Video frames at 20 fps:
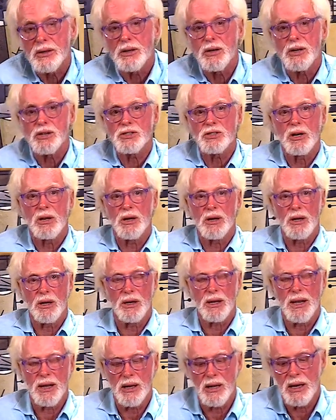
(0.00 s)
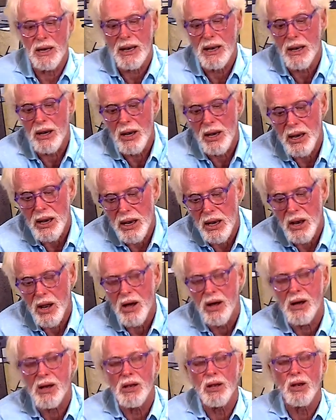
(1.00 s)
cause lo- lo-
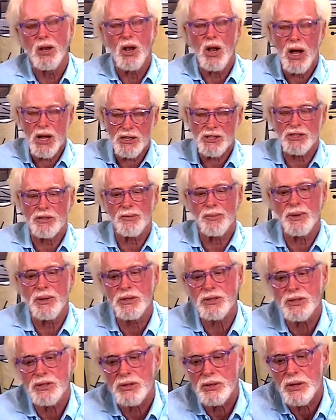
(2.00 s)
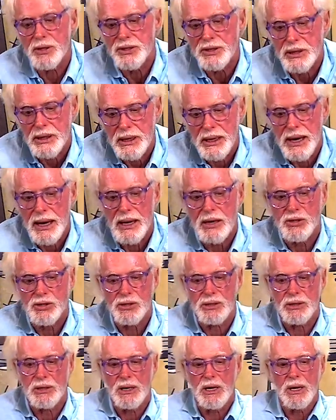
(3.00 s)
lo- loss of peristaltic
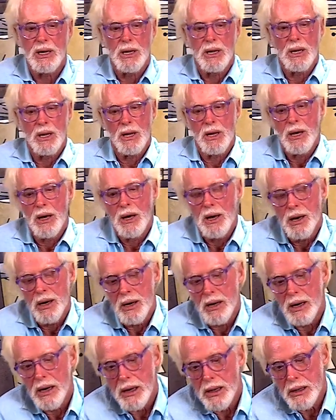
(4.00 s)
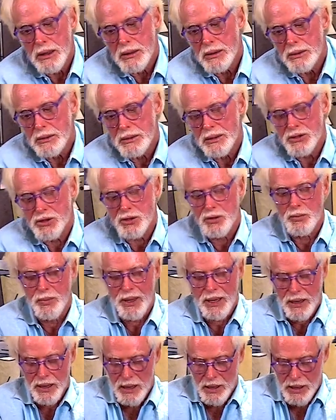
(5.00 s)
action. Uh, that's too
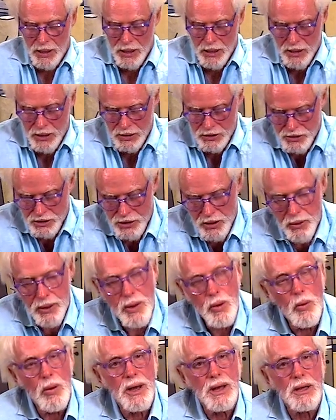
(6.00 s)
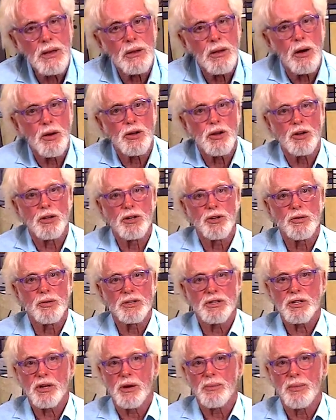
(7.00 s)
bad. So, anyway, you're going to do
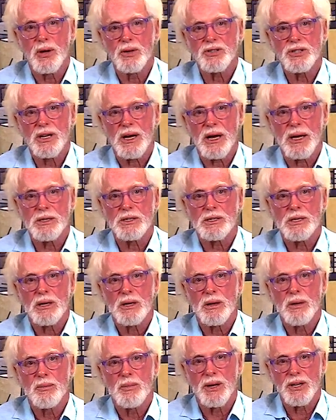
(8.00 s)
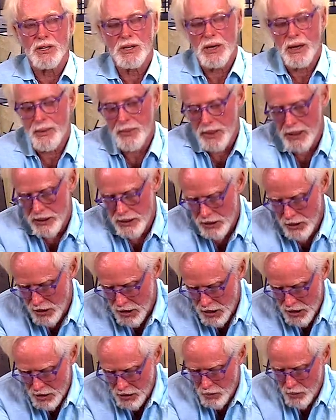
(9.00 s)
this on both sides, but come in
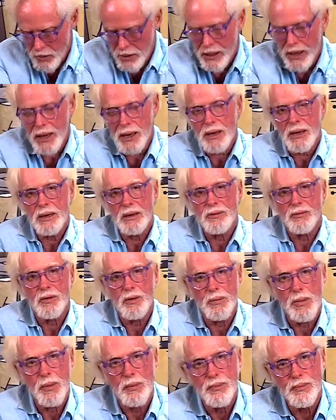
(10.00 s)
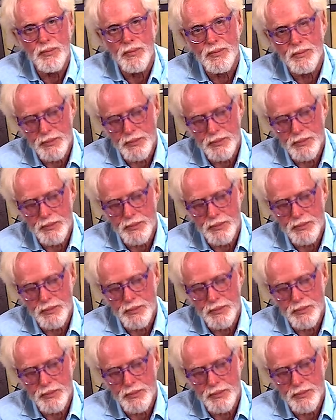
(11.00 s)
all the way from the